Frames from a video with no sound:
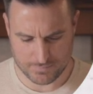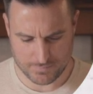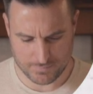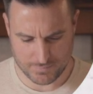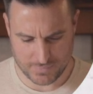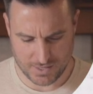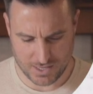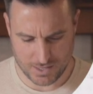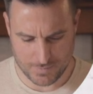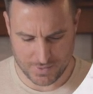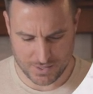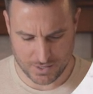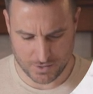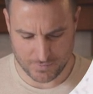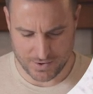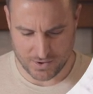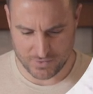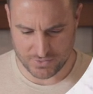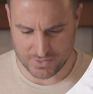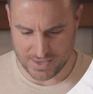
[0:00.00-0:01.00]
maybe
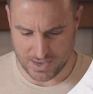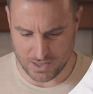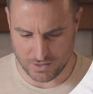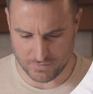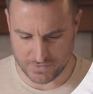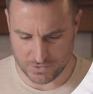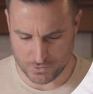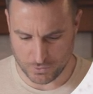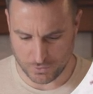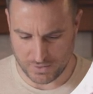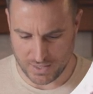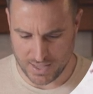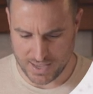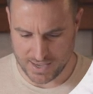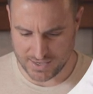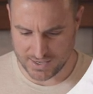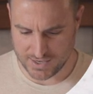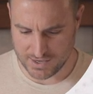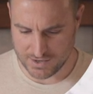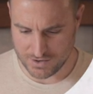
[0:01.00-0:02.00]
around the
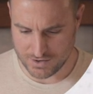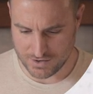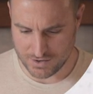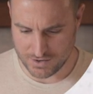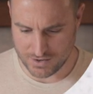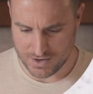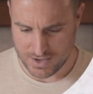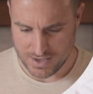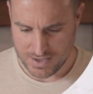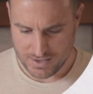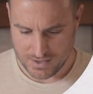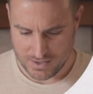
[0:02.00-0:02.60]
alveoli here.